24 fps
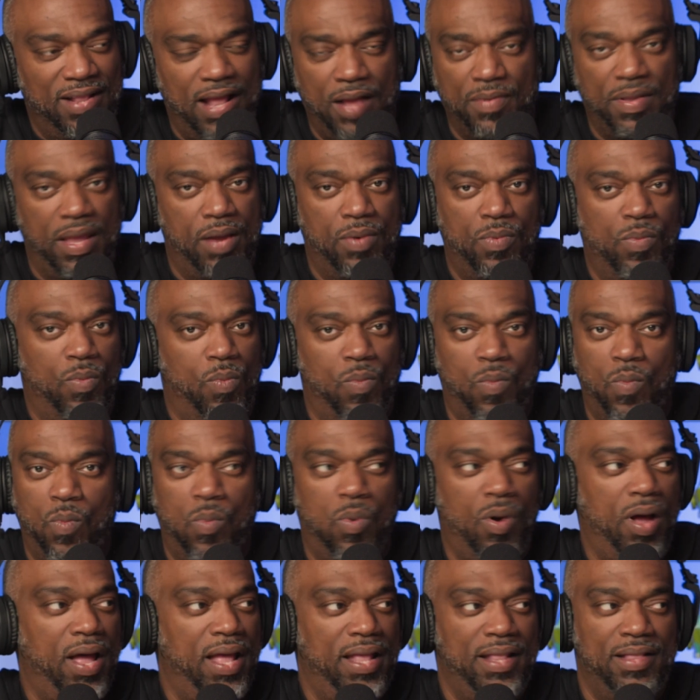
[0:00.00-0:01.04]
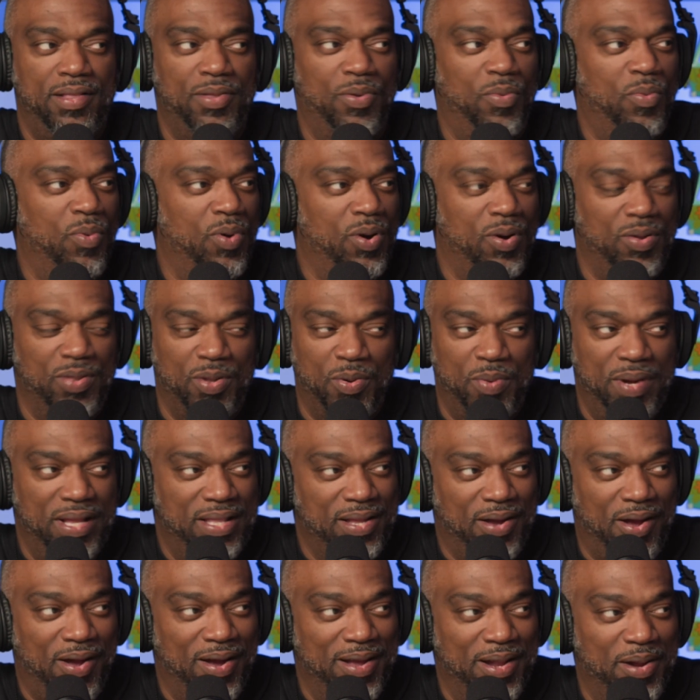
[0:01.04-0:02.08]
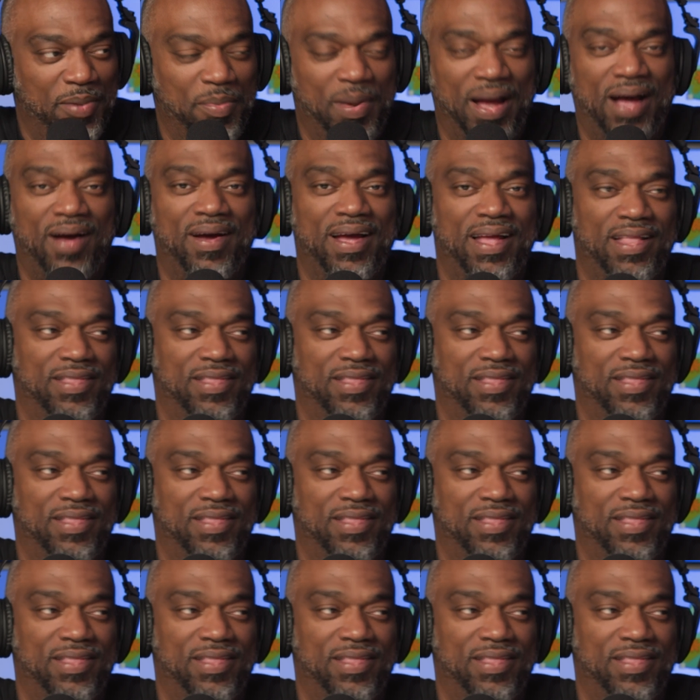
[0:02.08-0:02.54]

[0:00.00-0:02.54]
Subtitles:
I'm like, what in the world are we talking about?